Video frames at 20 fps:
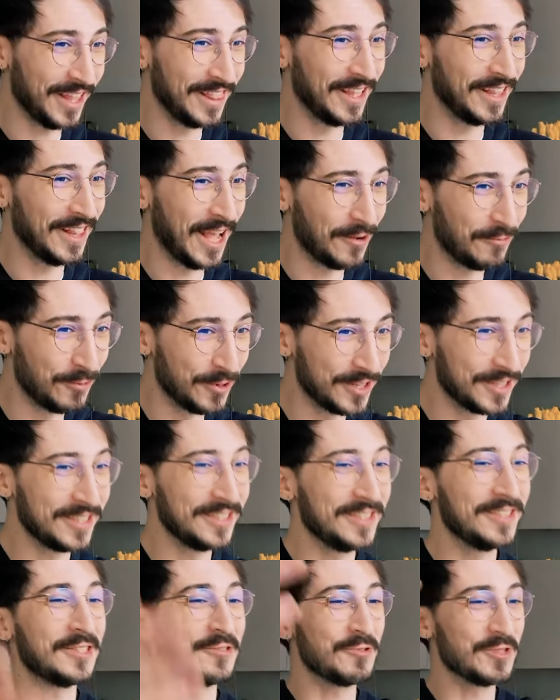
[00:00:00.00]
and the
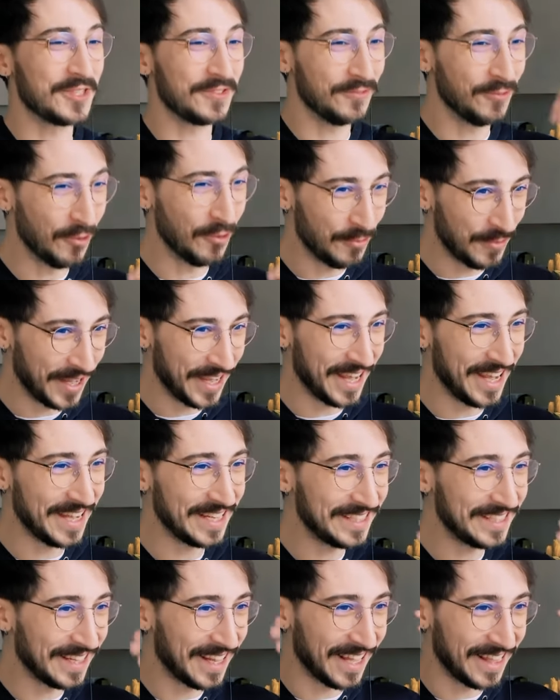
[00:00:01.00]
network transforming
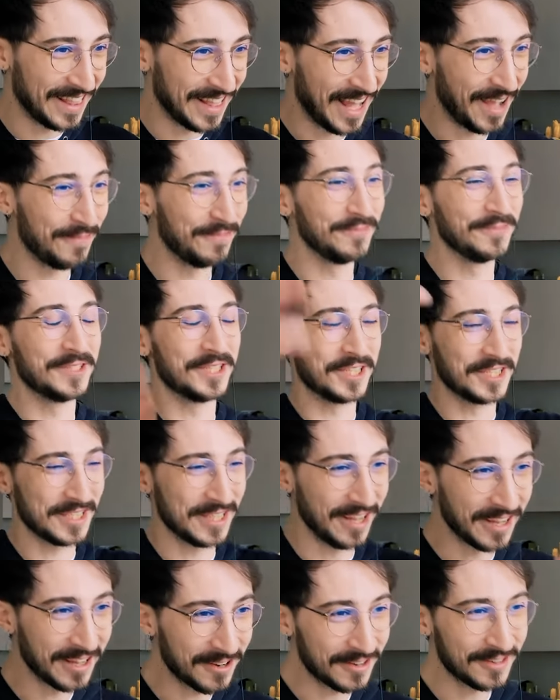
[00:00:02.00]
it and them just
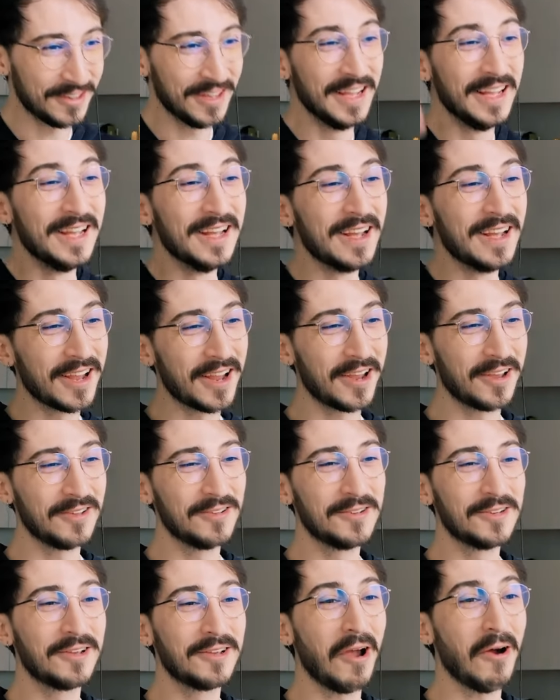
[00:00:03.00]
like
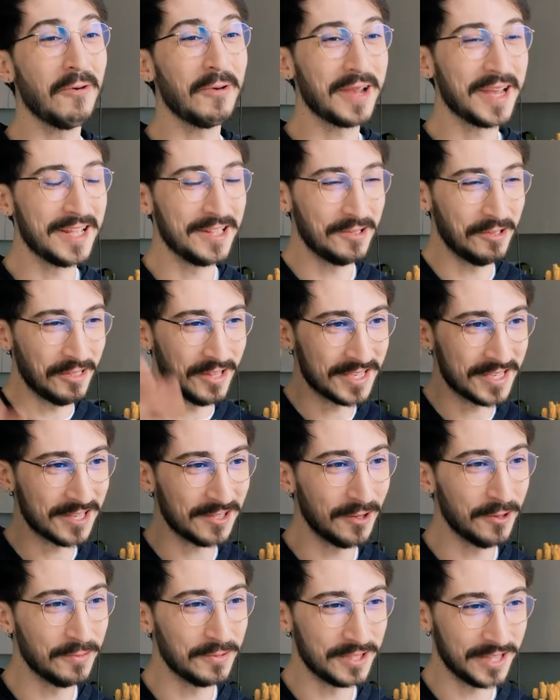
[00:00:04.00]
going into this
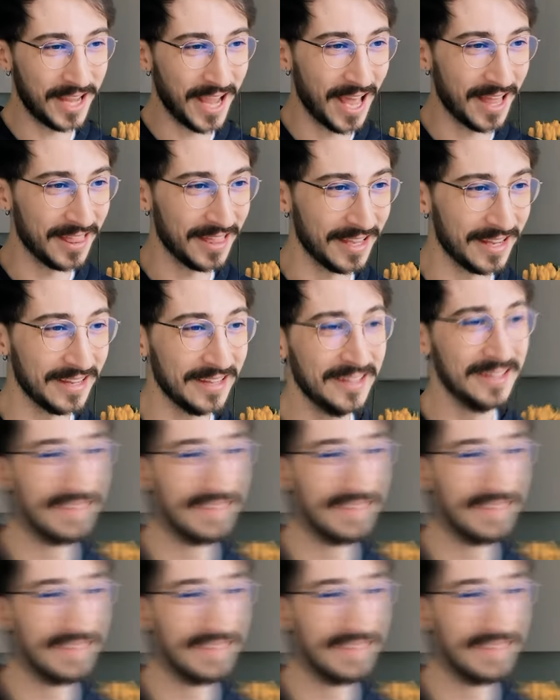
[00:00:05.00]
loop together.